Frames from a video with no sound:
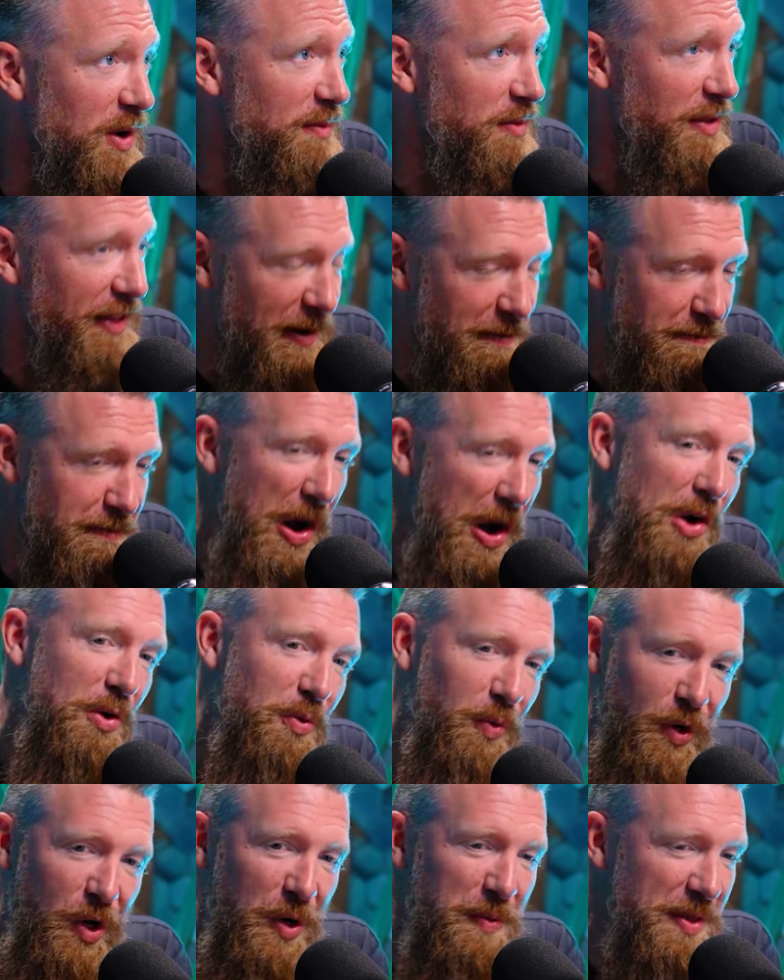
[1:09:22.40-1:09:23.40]
One with like a
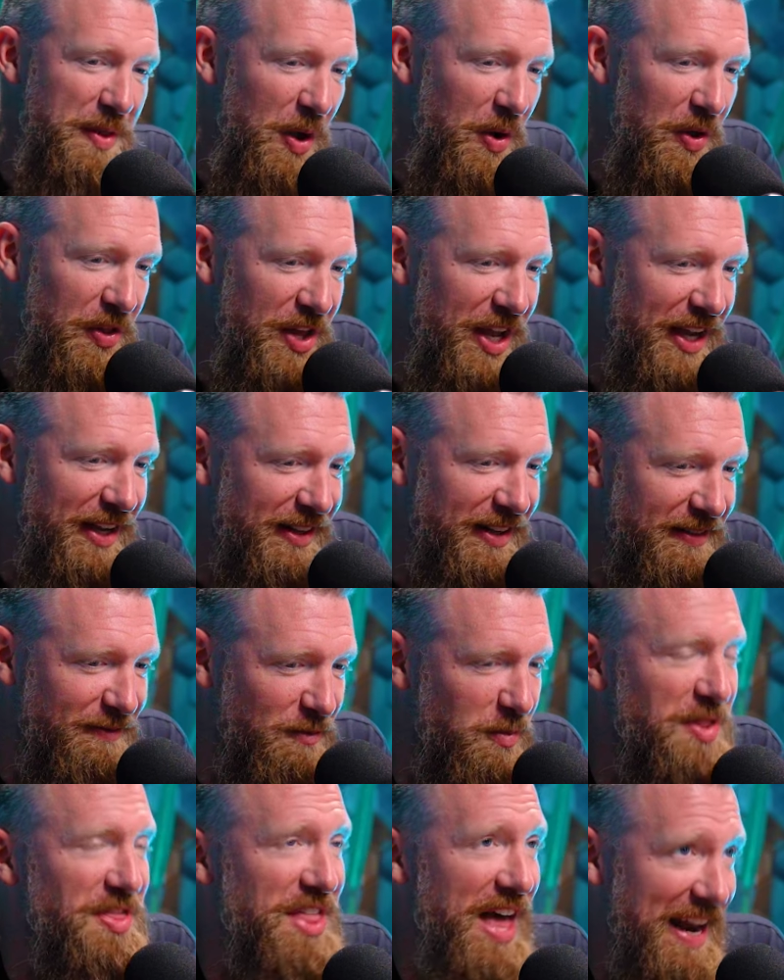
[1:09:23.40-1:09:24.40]
bunk room and the whole thing,
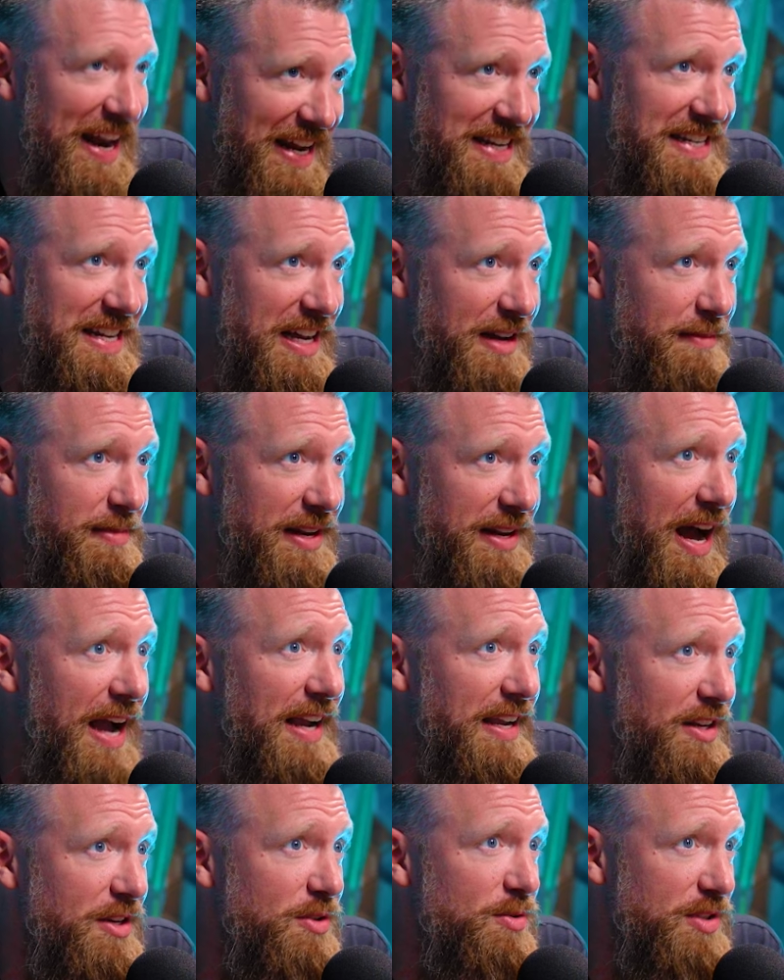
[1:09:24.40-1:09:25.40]
with that idea being
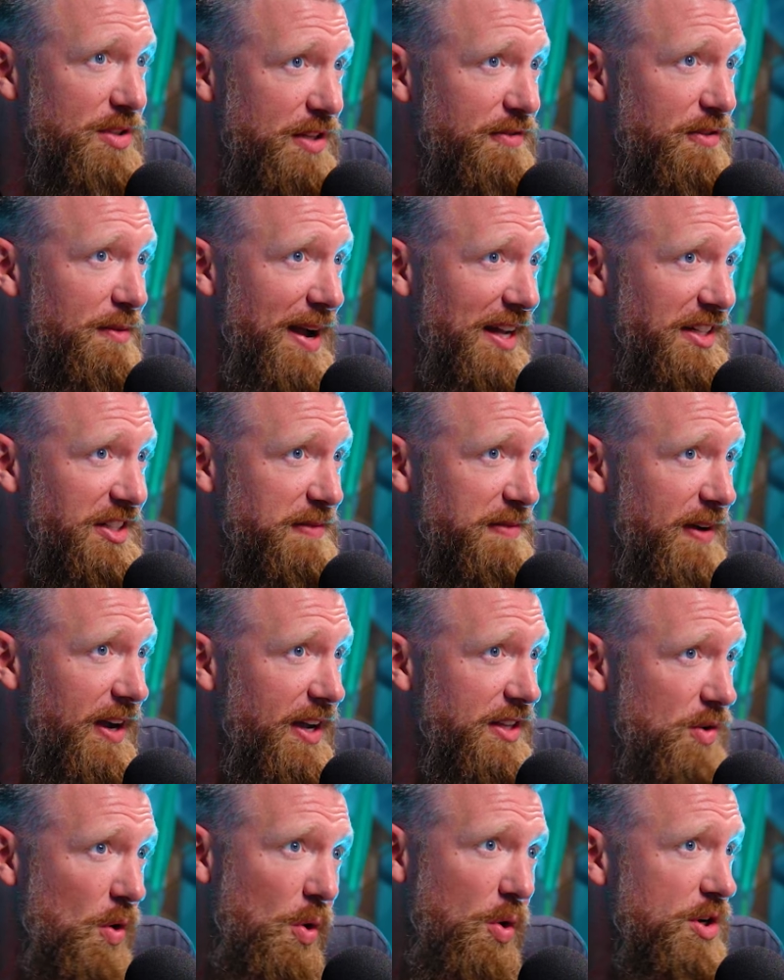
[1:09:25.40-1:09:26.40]
I could use this for
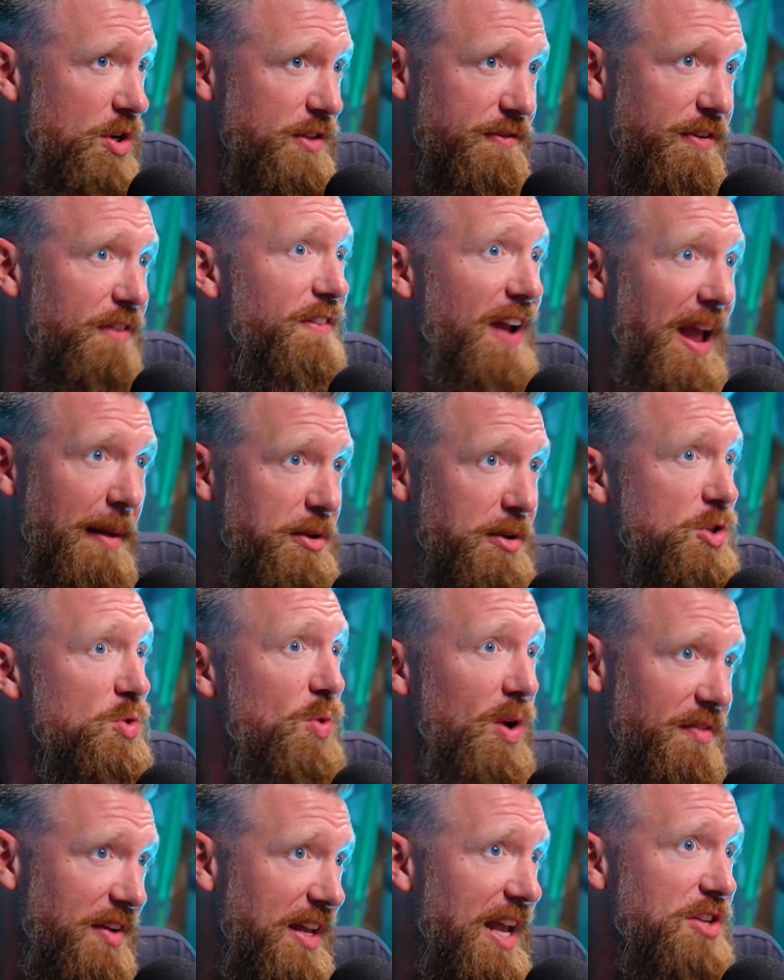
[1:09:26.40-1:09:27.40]
masterminds or just for families
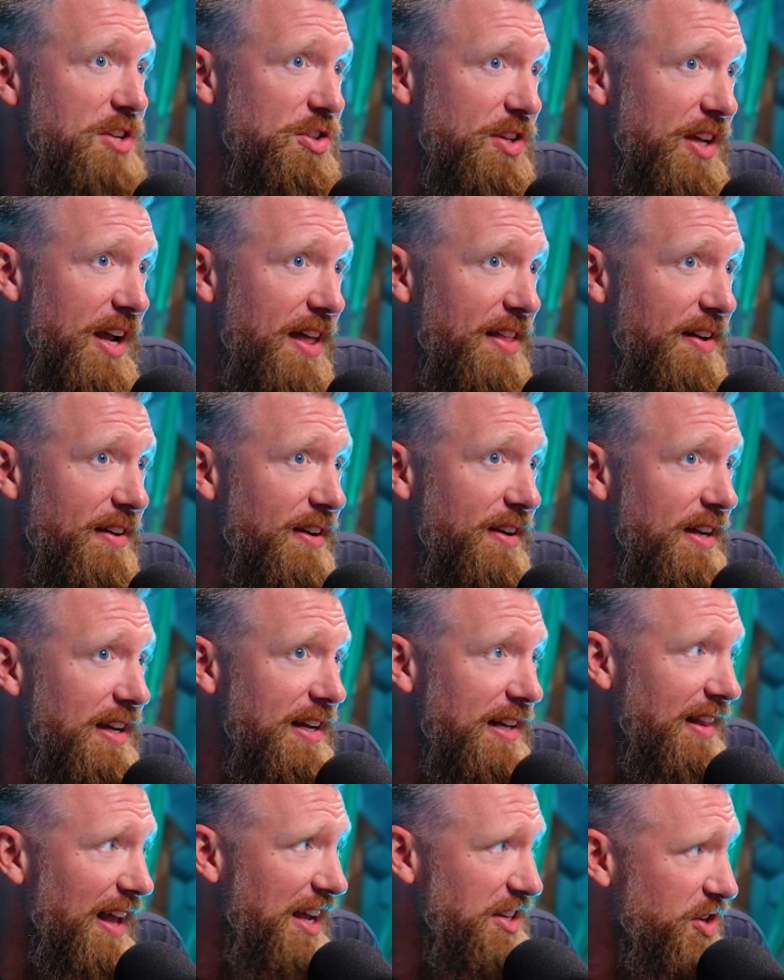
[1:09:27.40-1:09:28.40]
who want a vacation together. Yeah.
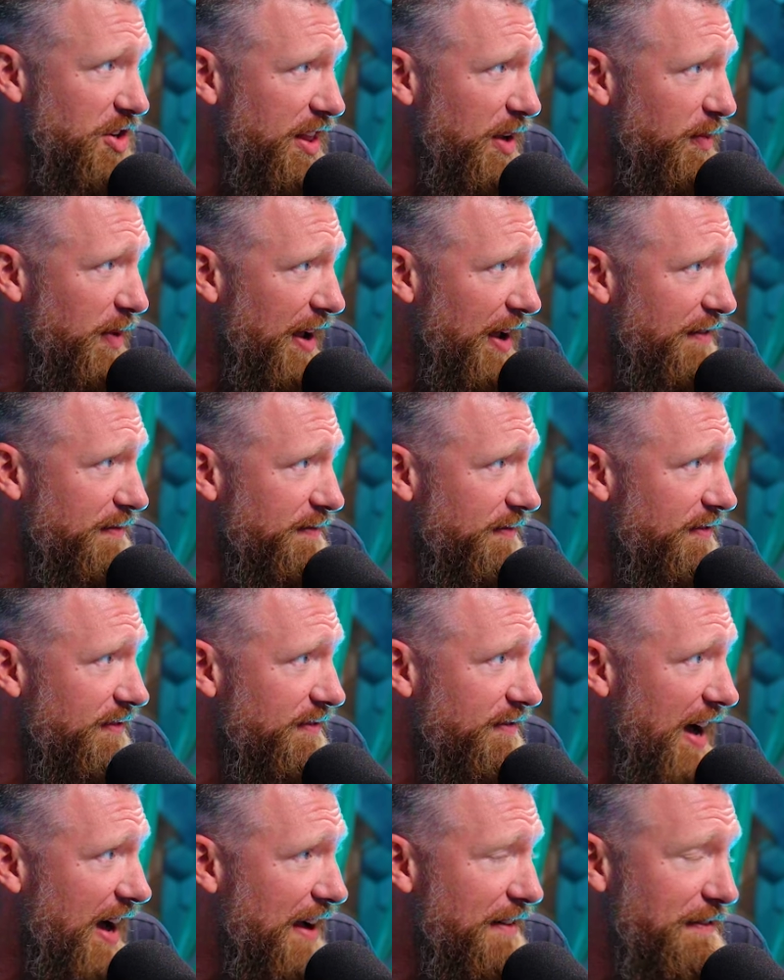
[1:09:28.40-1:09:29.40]
Mm-hmm. Last year, I think we had
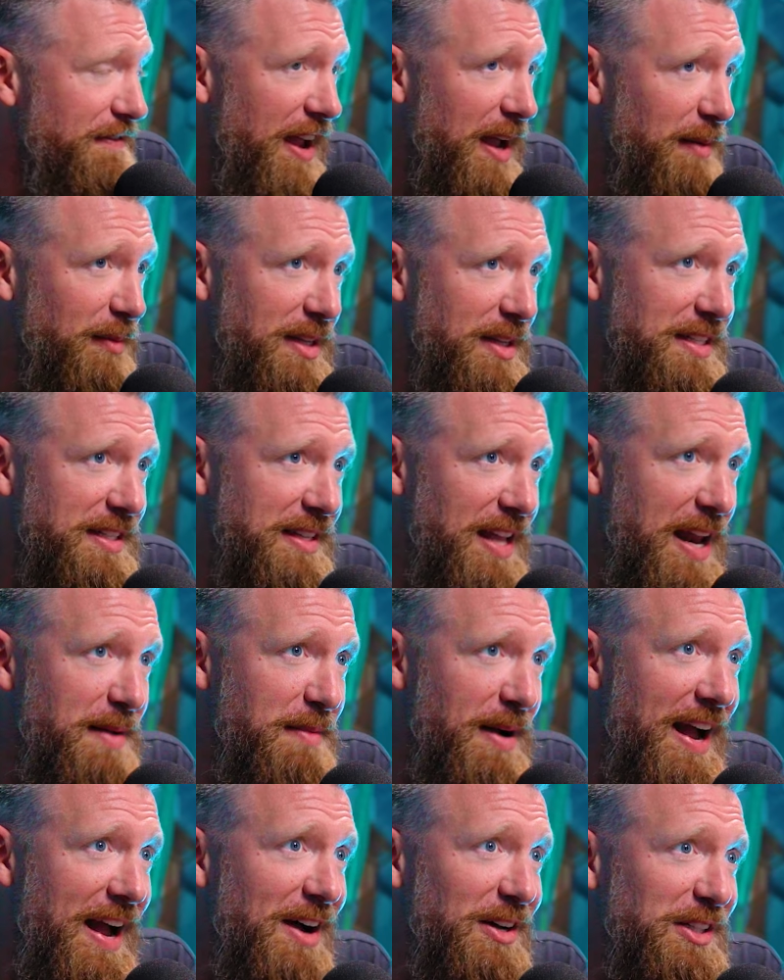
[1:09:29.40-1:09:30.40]
five families staying
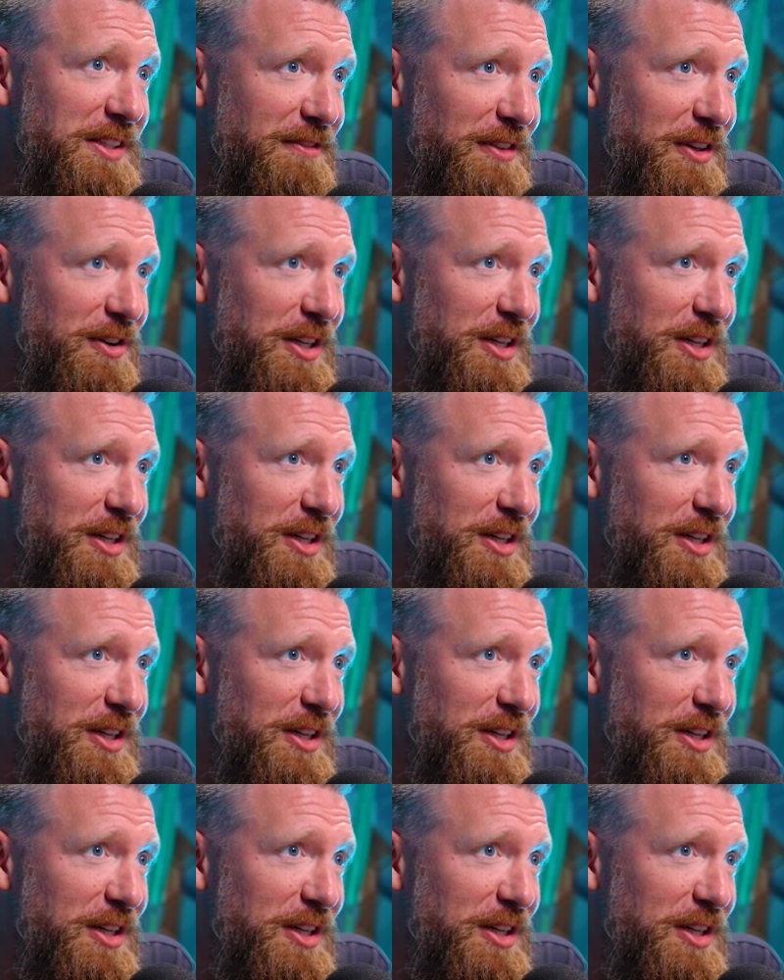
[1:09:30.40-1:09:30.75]
at my house